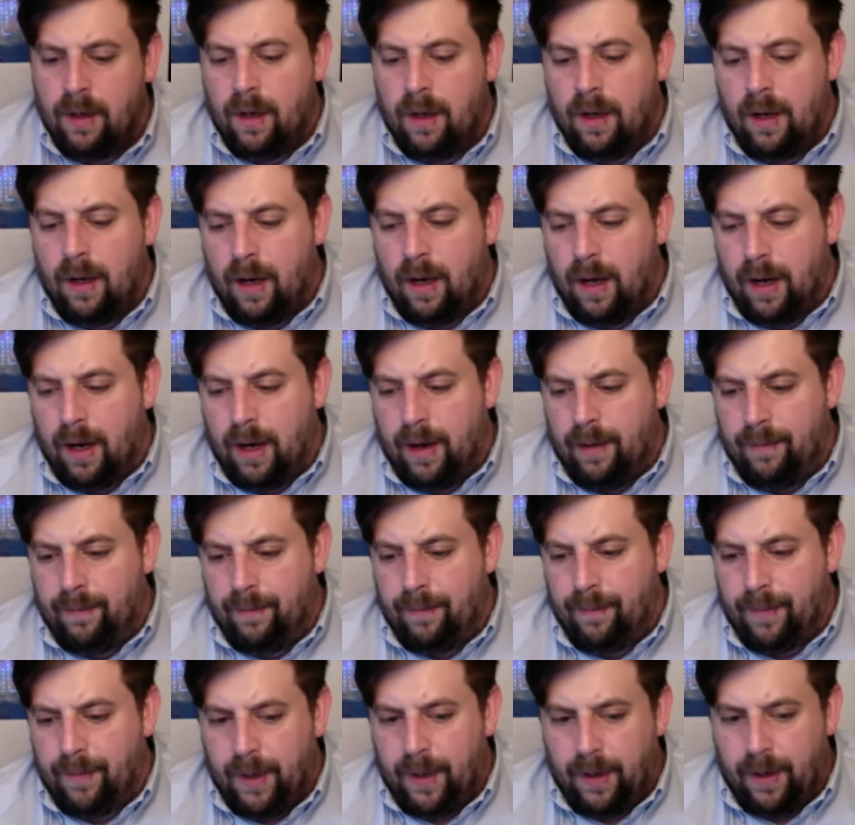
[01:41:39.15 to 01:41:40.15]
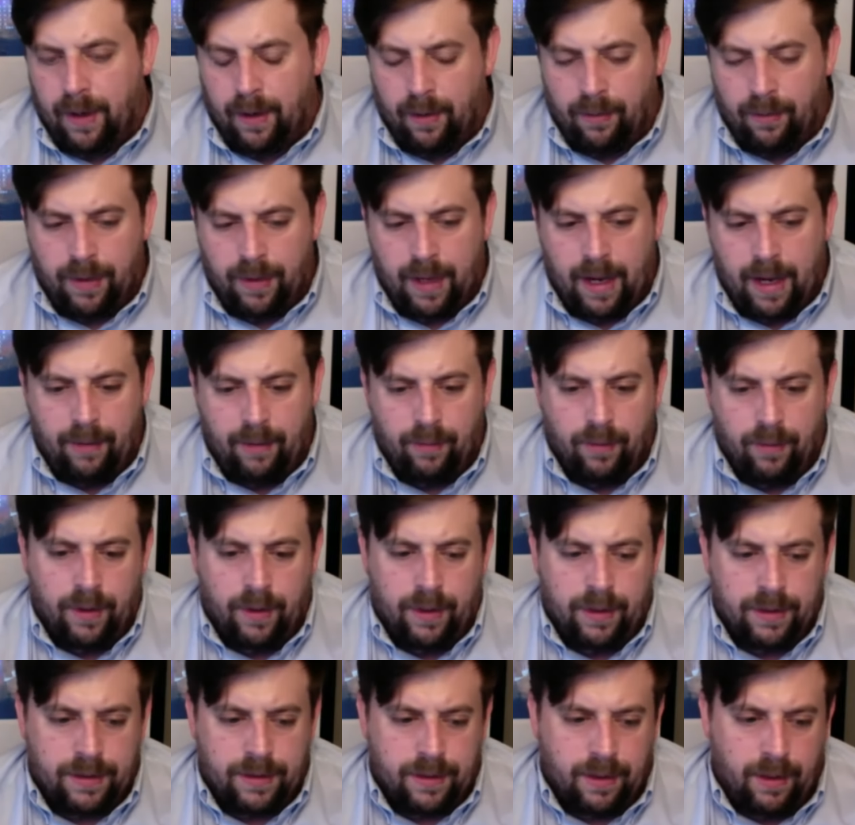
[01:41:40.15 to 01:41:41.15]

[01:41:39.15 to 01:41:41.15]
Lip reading: that was,